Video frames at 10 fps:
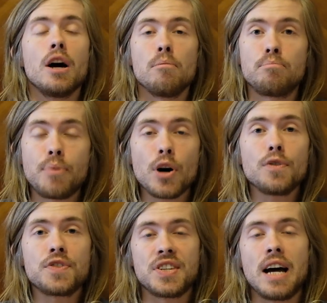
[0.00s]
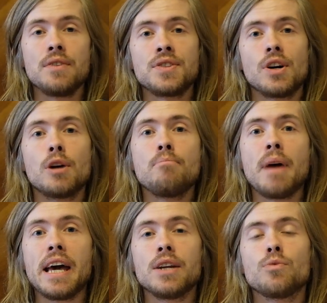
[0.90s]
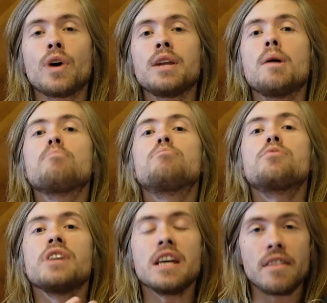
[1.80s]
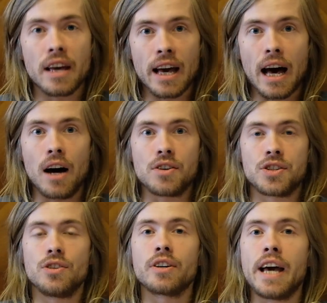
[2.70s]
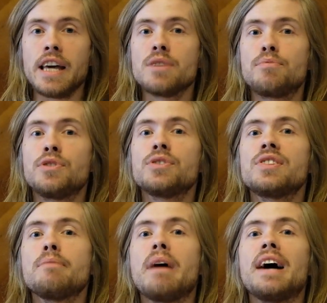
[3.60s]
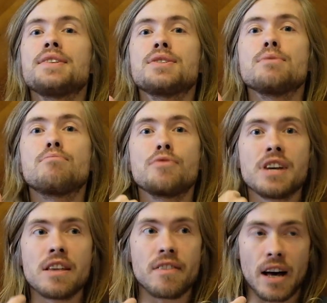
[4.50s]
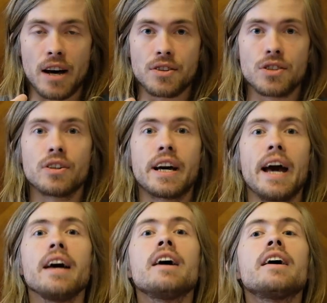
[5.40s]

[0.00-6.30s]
Both sounds are made when breathing out, okay? You produce them as you breathe out, okay?